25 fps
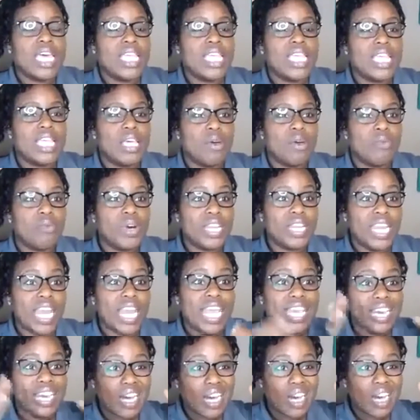When
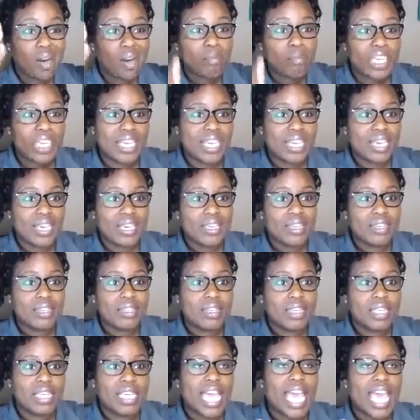they come
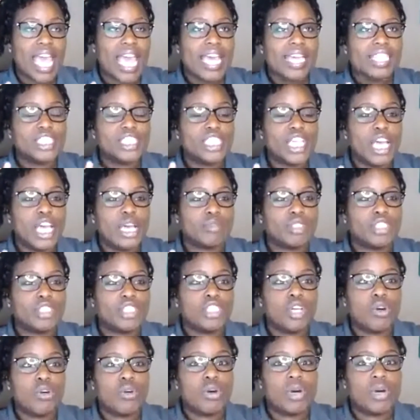in, Cash App
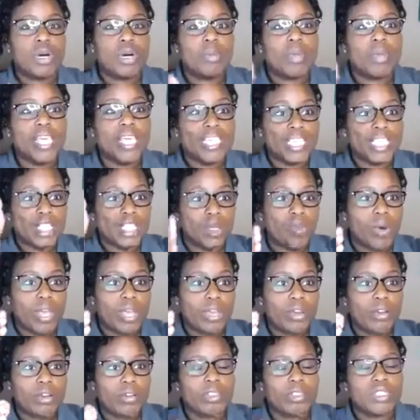show up as
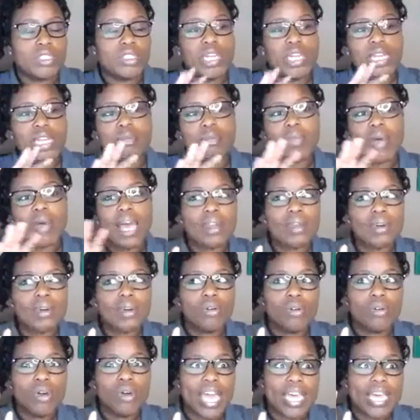Square. So anybody
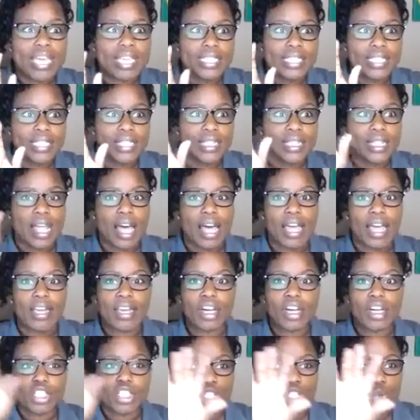who has like
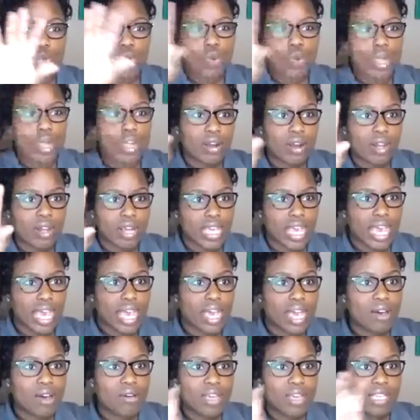a Square
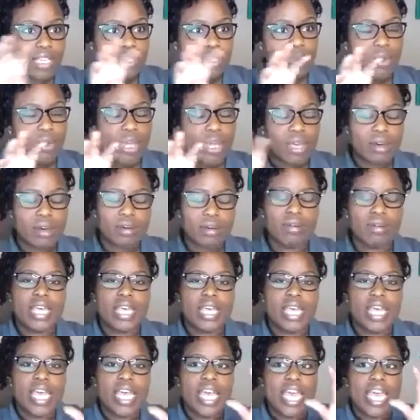account as well,
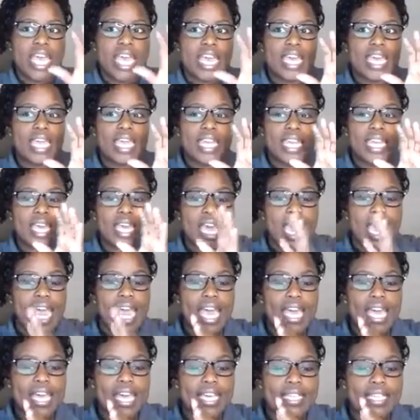and it
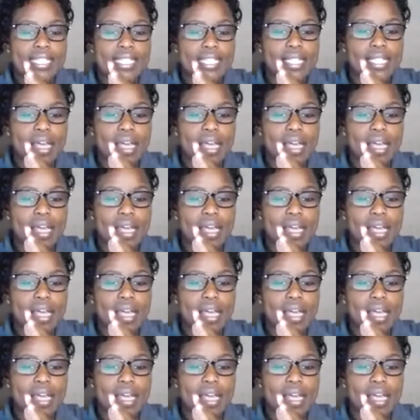has